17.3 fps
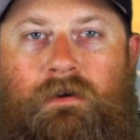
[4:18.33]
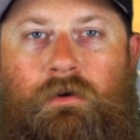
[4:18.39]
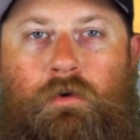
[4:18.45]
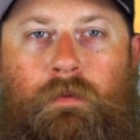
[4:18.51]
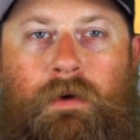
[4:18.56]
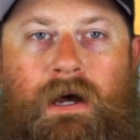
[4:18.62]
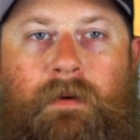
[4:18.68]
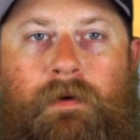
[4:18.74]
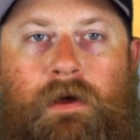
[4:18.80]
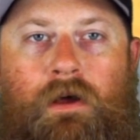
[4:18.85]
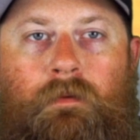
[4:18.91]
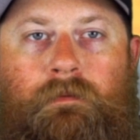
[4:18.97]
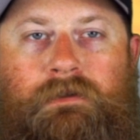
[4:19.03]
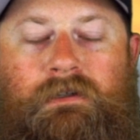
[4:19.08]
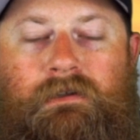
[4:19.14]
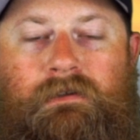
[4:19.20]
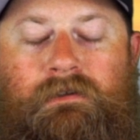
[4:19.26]
who Bob
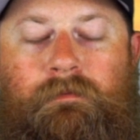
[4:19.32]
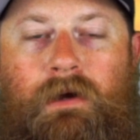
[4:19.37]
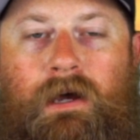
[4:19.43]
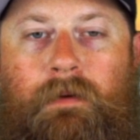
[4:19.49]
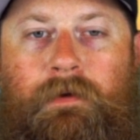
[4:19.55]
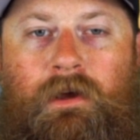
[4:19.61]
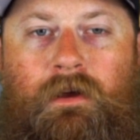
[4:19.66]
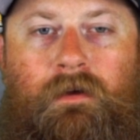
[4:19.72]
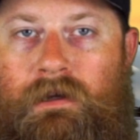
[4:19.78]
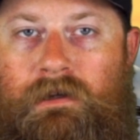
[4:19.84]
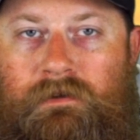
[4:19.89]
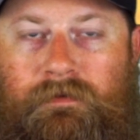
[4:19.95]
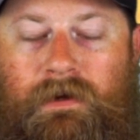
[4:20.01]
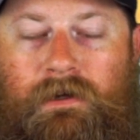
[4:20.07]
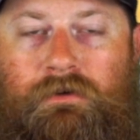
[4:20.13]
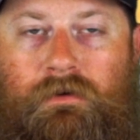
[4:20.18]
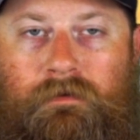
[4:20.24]
Helms is, Bob Helms, he's a
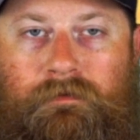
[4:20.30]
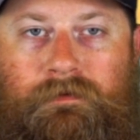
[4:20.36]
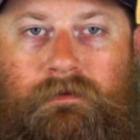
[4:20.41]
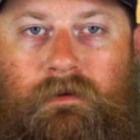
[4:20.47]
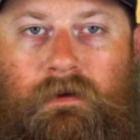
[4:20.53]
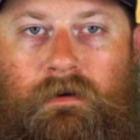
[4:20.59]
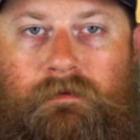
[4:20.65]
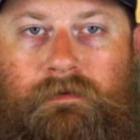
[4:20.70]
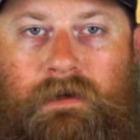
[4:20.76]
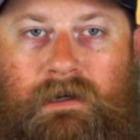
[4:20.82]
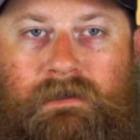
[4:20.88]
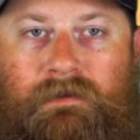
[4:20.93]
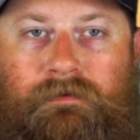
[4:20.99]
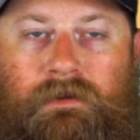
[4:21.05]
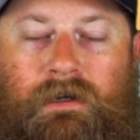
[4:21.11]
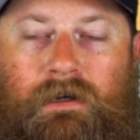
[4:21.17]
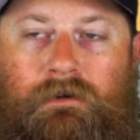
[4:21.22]
veteran of
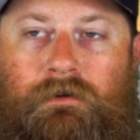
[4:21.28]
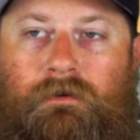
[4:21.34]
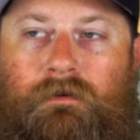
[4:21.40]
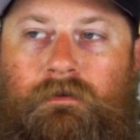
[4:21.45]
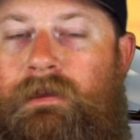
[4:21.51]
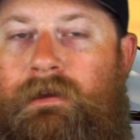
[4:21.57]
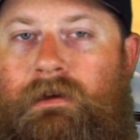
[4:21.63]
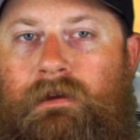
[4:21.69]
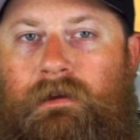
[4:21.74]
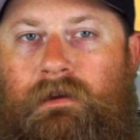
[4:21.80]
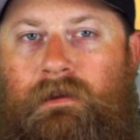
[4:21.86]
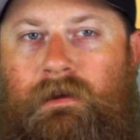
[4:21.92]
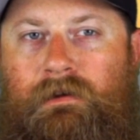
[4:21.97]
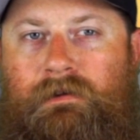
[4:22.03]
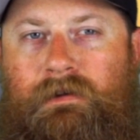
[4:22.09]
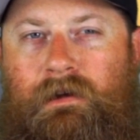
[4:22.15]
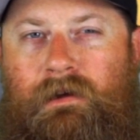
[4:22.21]
Texas Invitational.
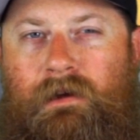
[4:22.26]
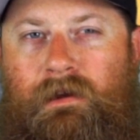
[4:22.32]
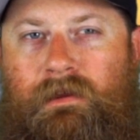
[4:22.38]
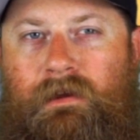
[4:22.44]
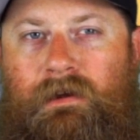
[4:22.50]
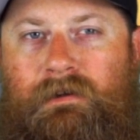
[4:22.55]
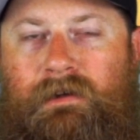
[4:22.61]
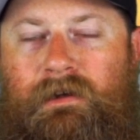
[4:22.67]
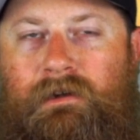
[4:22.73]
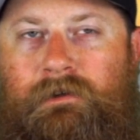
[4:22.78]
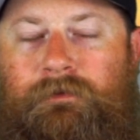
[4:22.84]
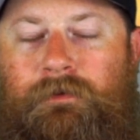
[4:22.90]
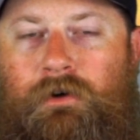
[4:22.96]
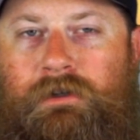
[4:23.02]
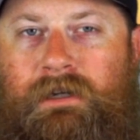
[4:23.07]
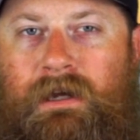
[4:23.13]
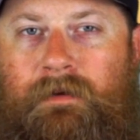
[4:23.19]
I think he said his
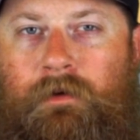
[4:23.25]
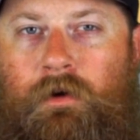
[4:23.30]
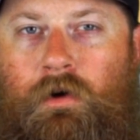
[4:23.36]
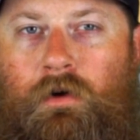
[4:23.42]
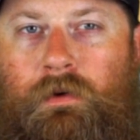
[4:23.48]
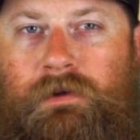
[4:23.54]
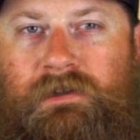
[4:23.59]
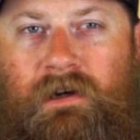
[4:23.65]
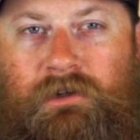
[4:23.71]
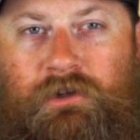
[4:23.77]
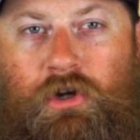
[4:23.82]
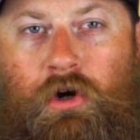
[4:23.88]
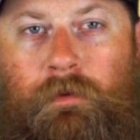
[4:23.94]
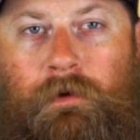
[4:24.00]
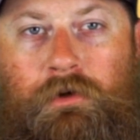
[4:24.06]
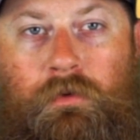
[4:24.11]
first time going was October